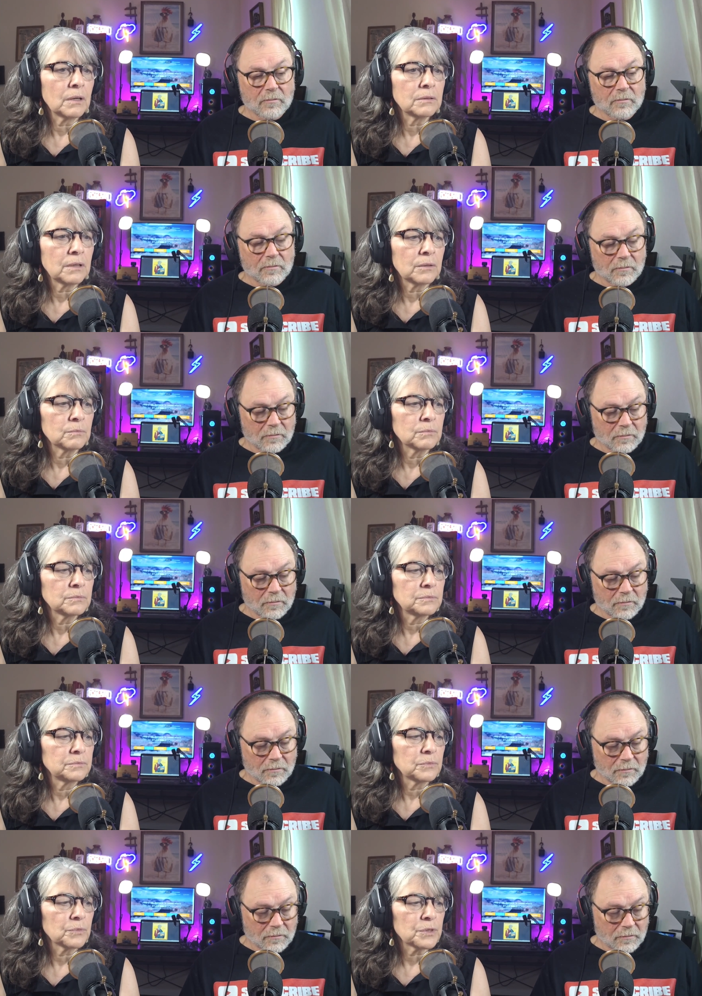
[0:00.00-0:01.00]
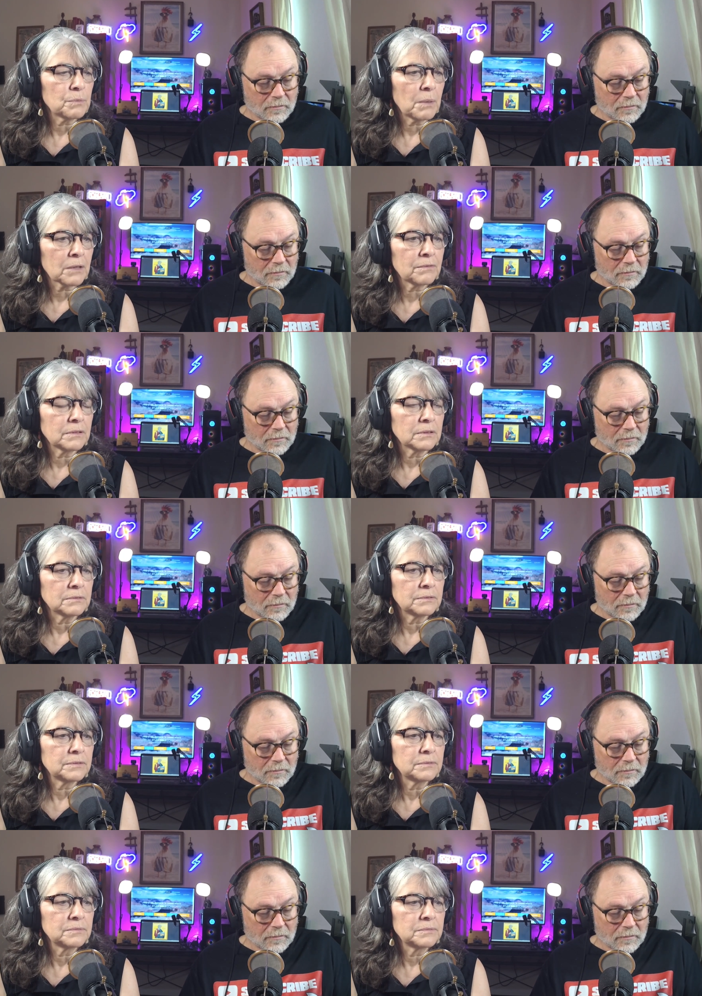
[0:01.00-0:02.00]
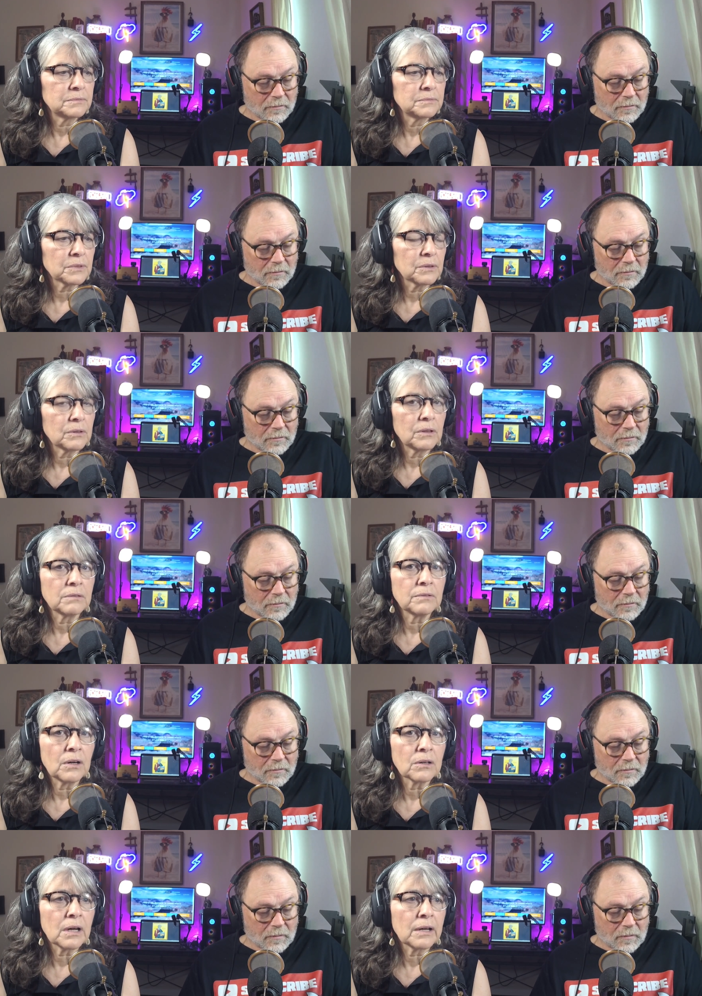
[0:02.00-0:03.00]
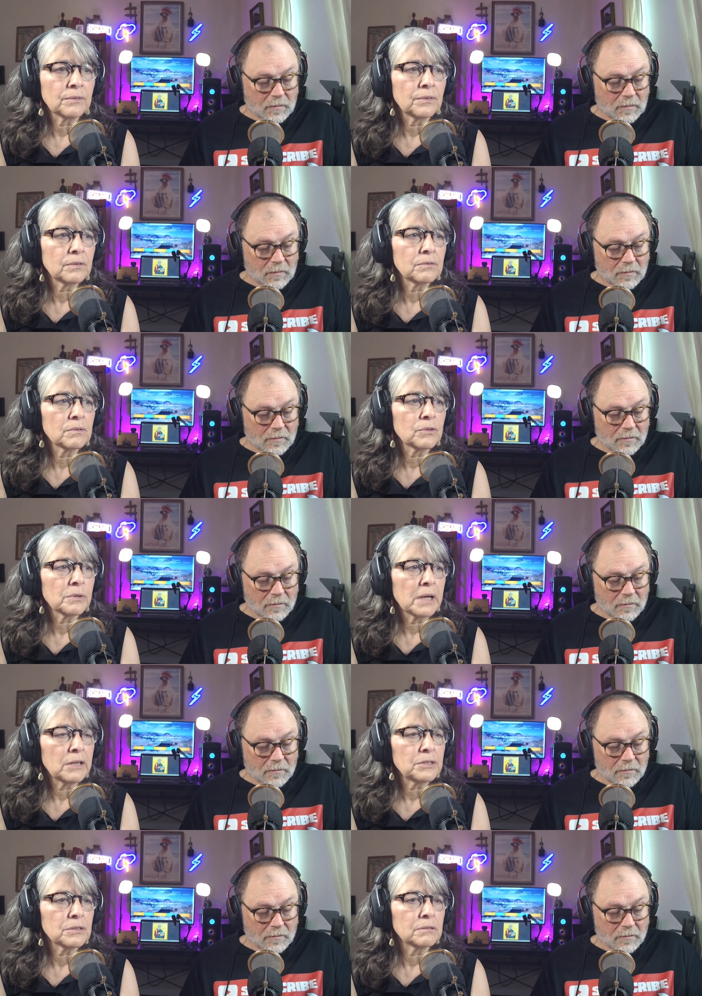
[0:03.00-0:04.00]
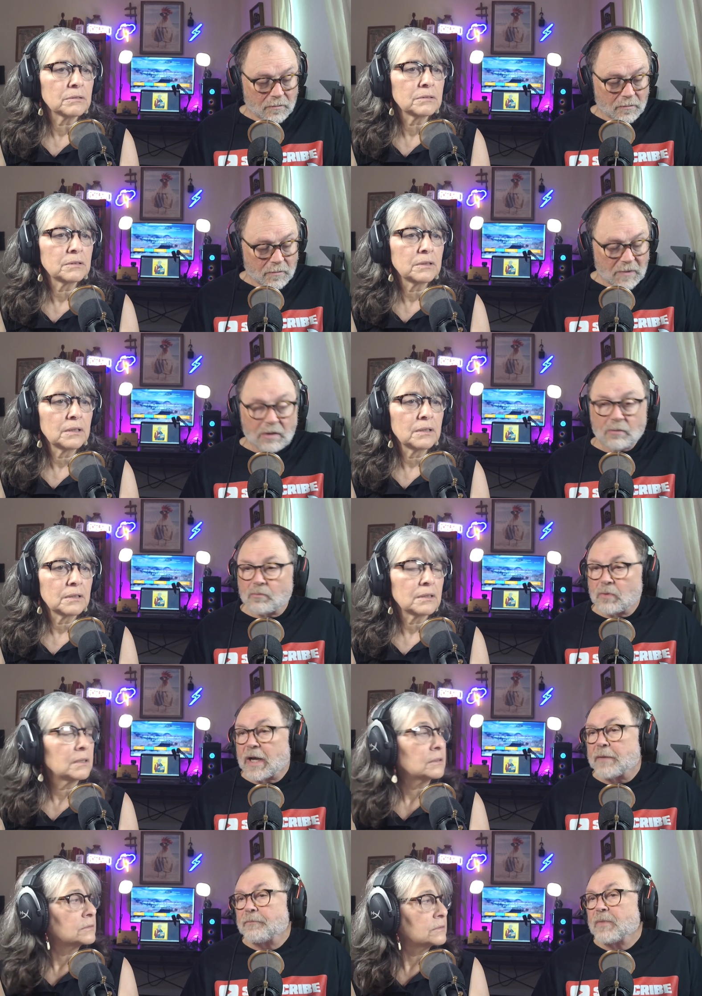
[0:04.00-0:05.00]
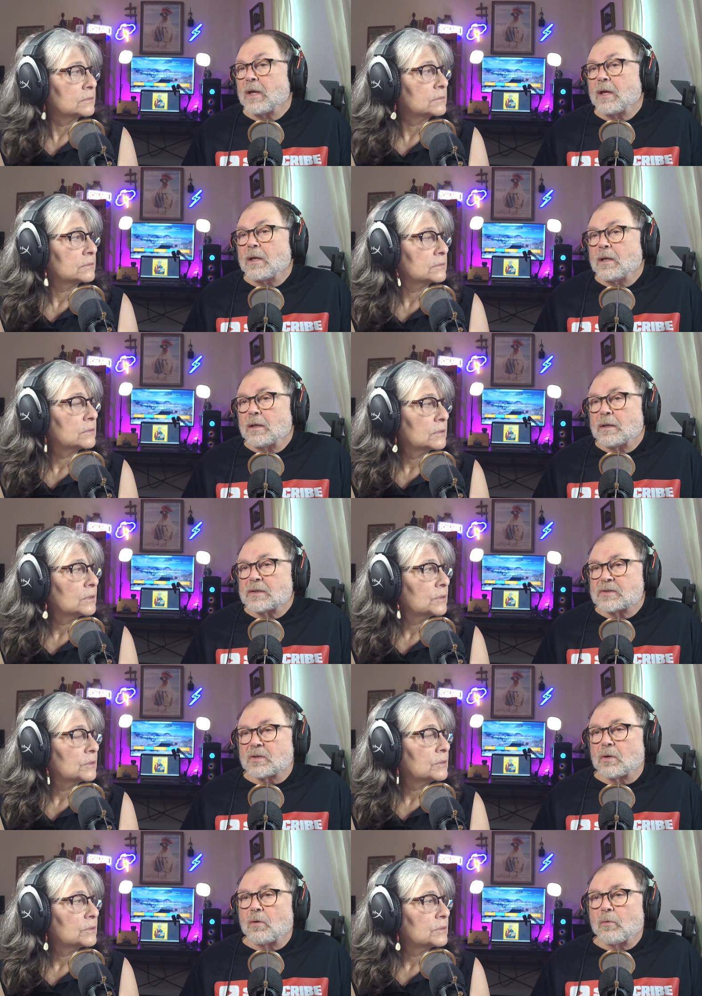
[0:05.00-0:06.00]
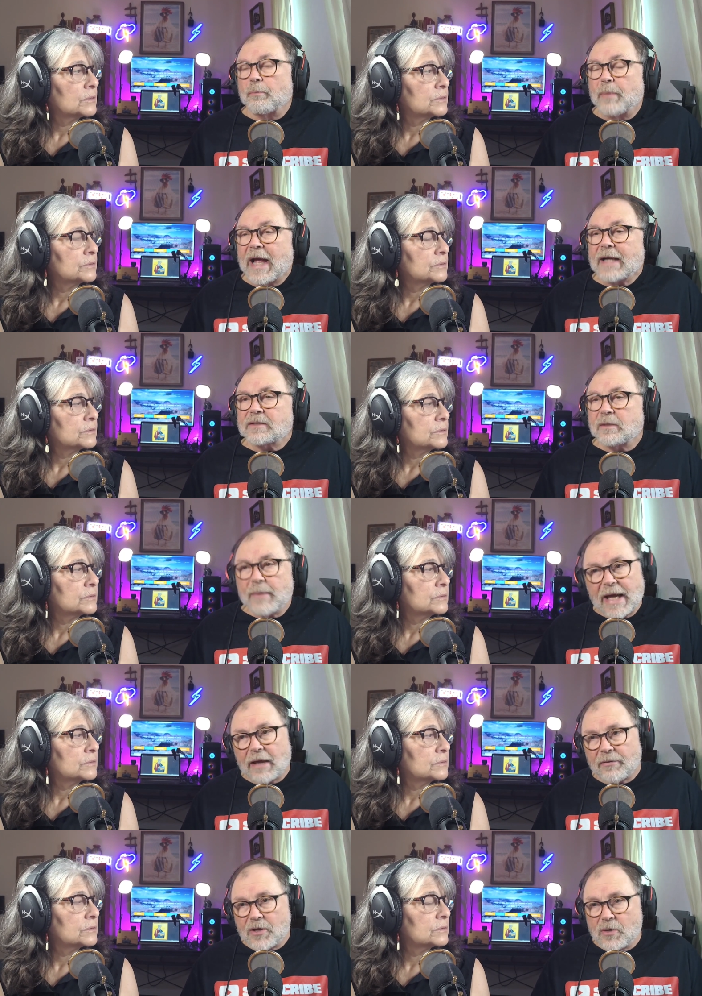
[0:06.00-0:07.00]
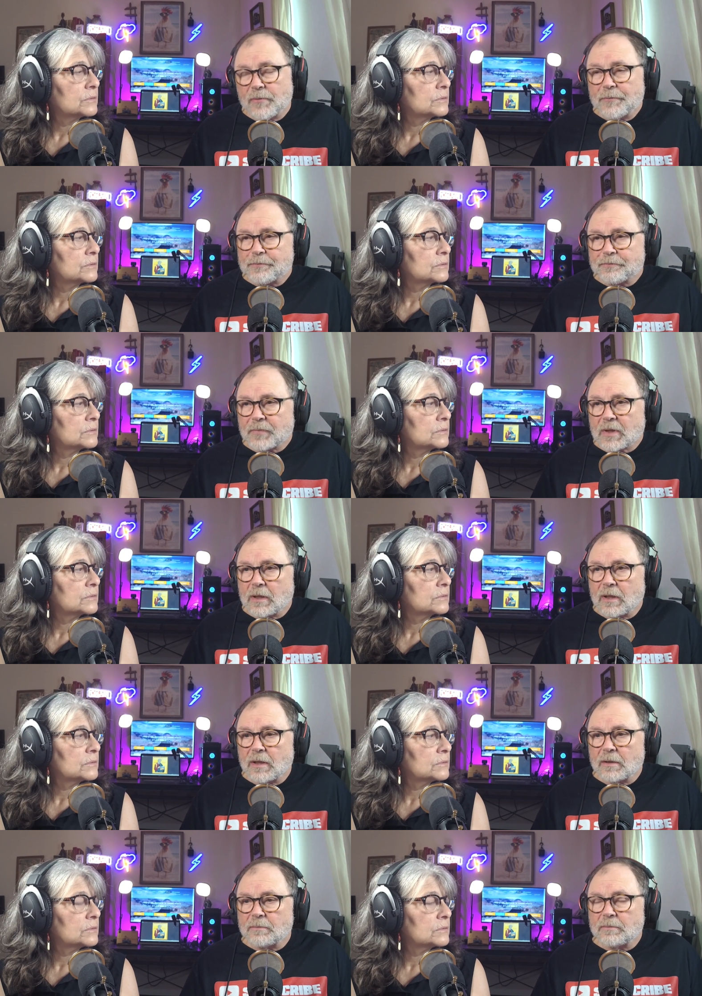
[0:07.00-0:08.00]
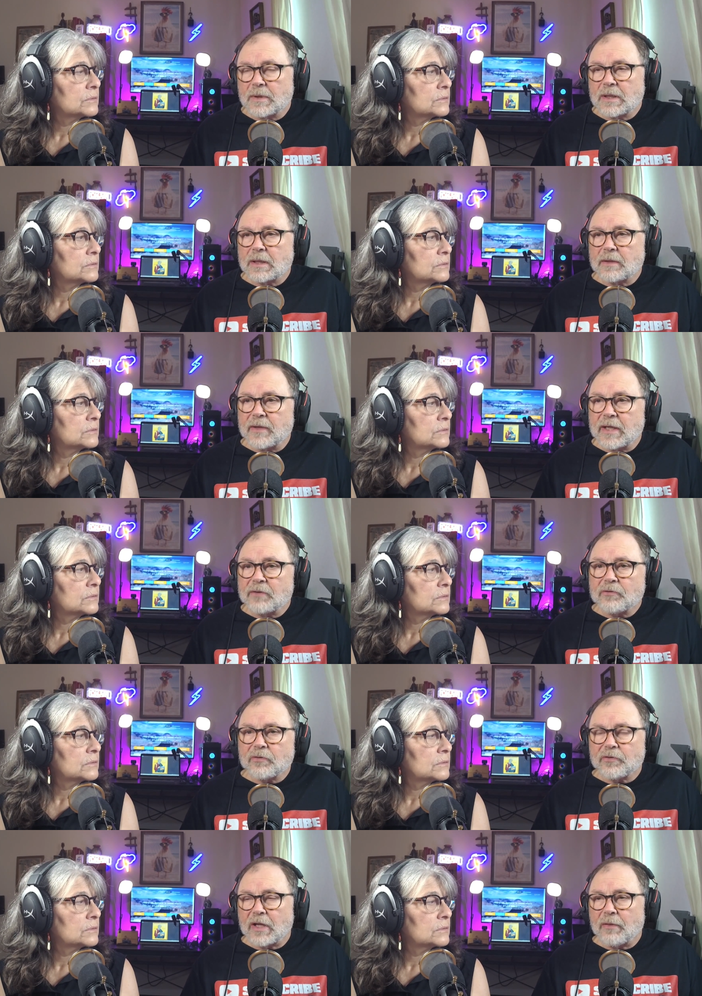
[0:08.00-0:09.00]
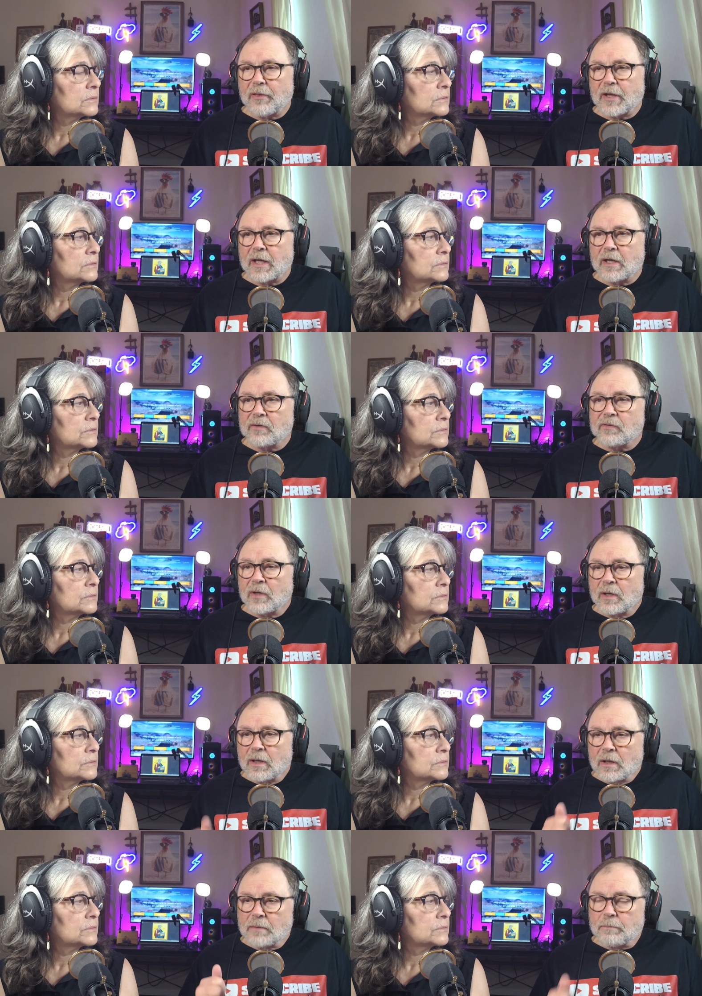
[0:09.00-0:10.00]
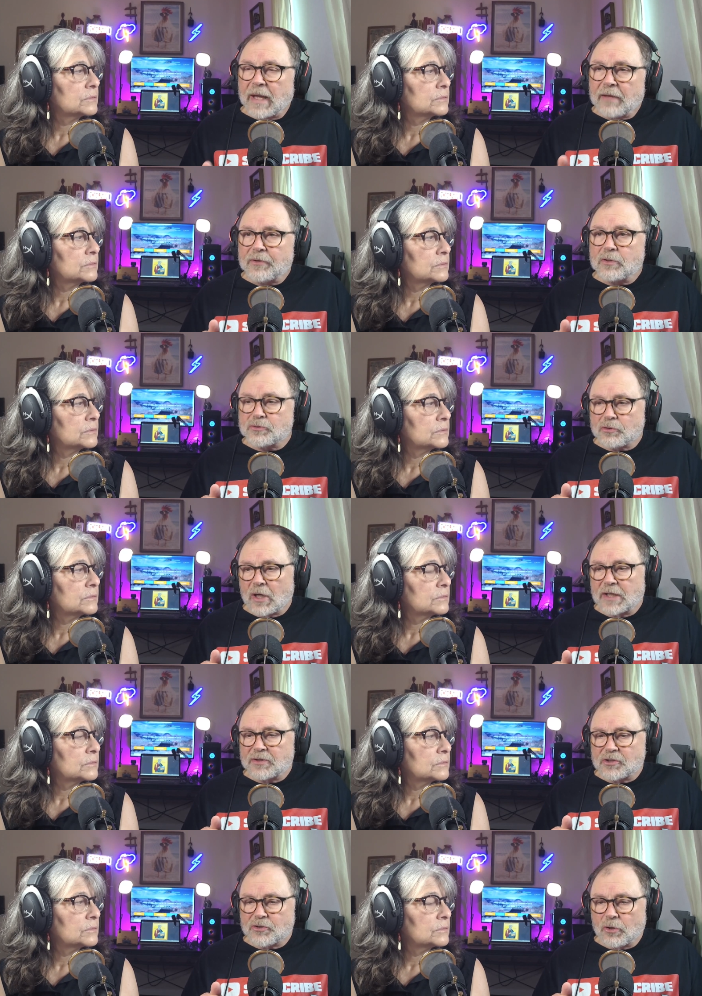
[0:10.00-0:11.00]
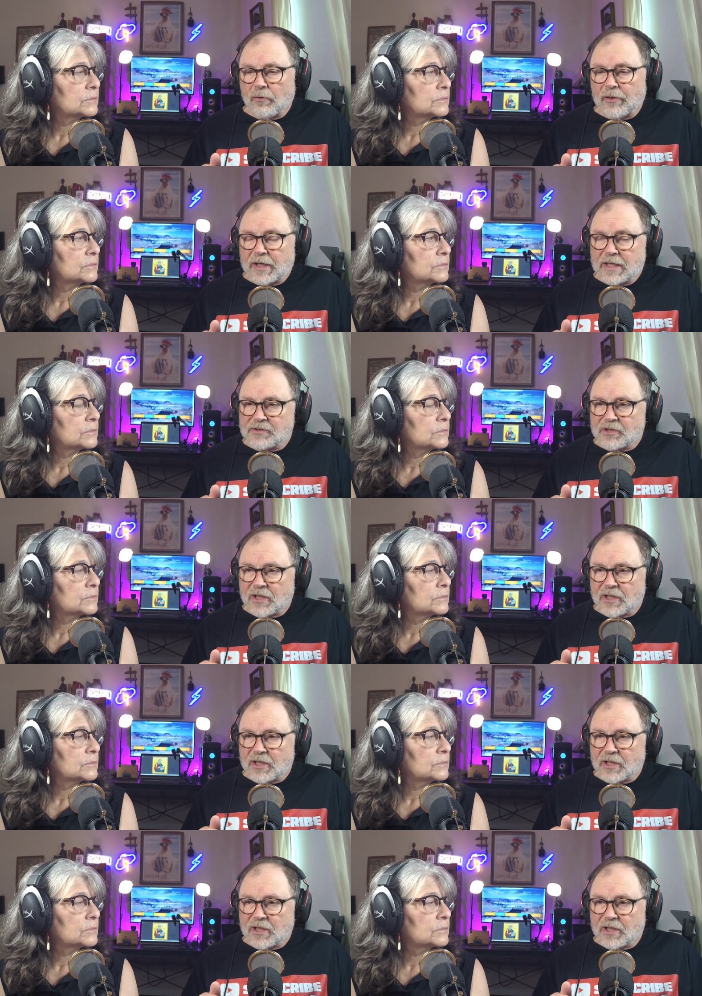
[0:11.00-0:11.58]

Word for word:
Speaker 1: um, respectful of of all God's creation. Right. So
Speaker 2: back to Matthew. Um, the interesting thing is Matthew is trying to show that he's a